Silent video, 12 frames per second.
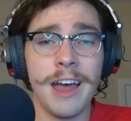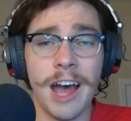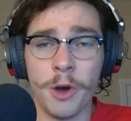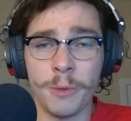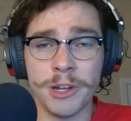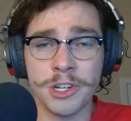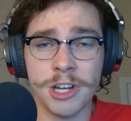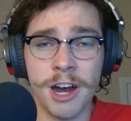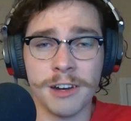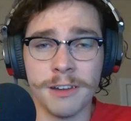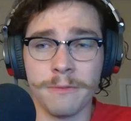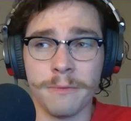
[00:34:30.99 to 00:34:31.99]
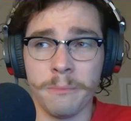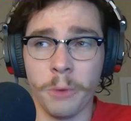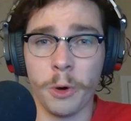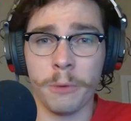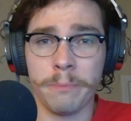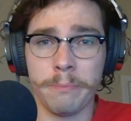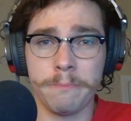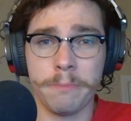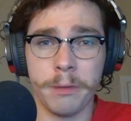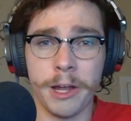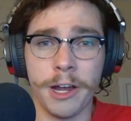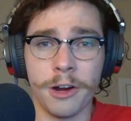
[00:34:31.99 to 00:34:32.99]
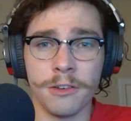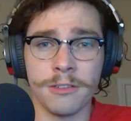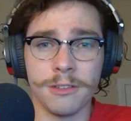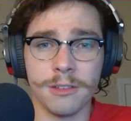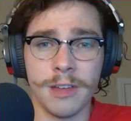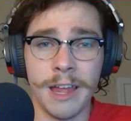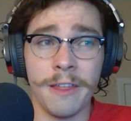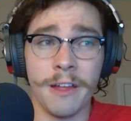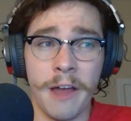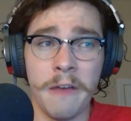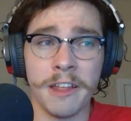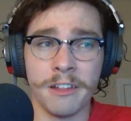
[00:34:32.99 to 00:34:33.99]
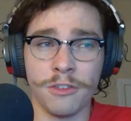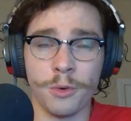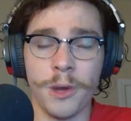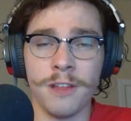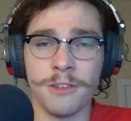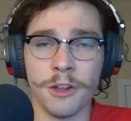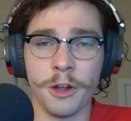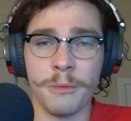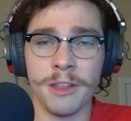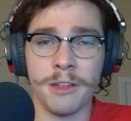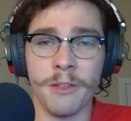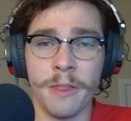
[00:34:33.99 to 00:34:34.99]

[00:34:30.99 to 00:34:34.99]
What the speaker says: I wouldn't be shocked if more players I think the Twins are going to be